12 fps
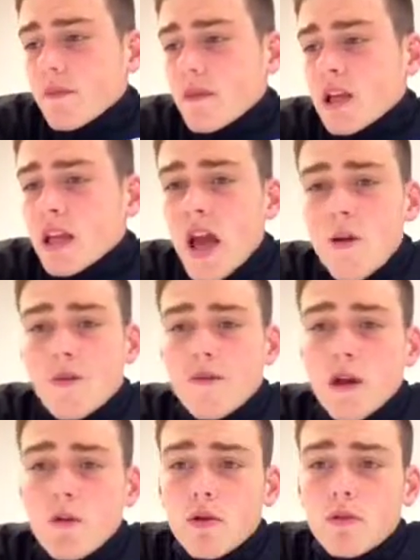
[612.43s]
In the game of
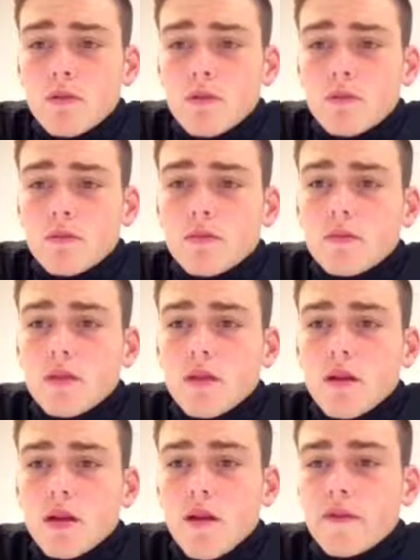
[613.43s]
volleyball,
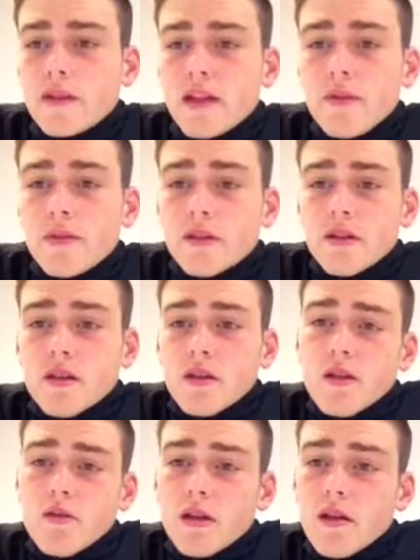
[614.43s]
the other team isn't going to
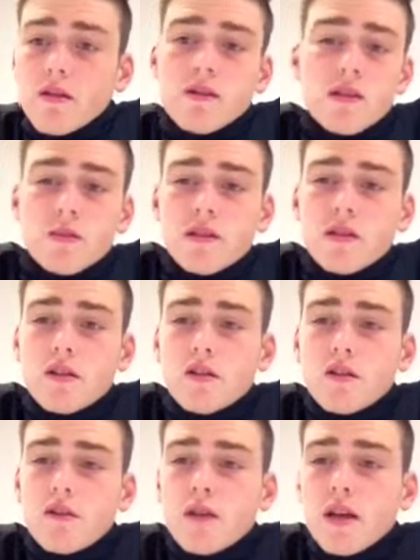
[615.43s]
know what the other team is going to
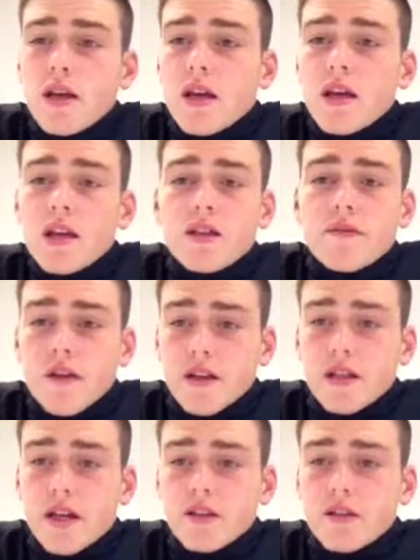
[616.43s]
do. It is very
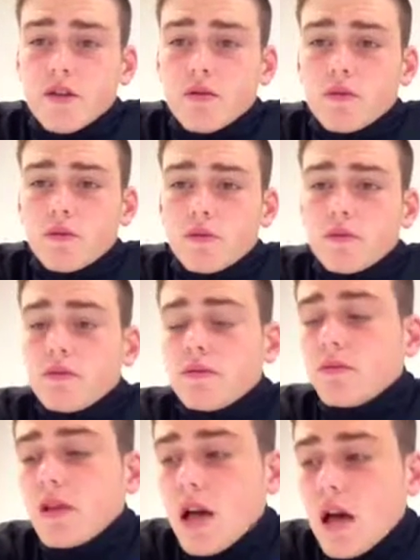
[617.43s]
tactical,
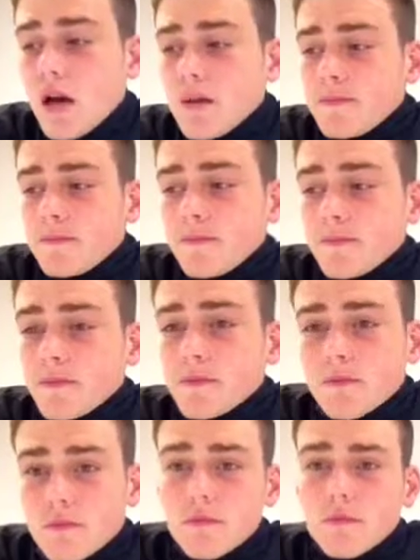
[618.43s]

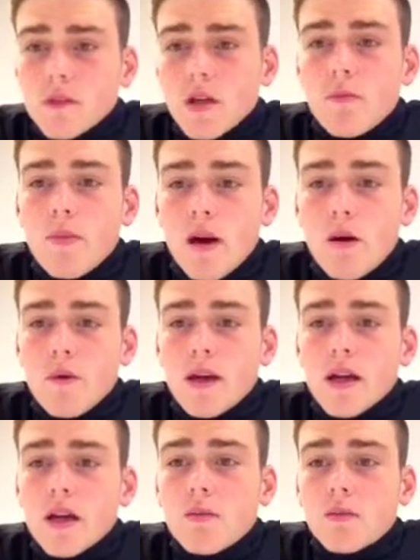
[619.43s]
but when
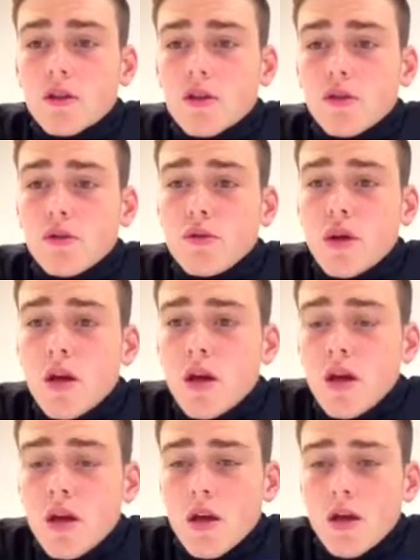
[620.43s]
it comes to
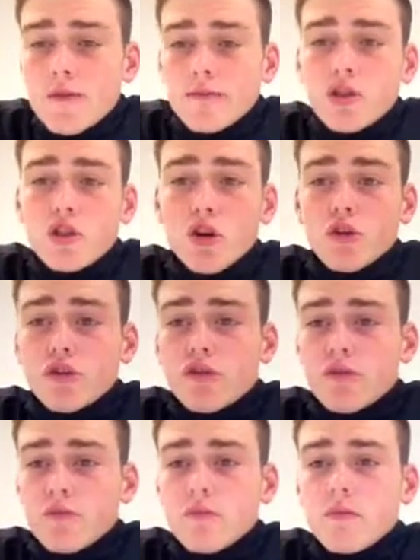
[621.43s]
shots,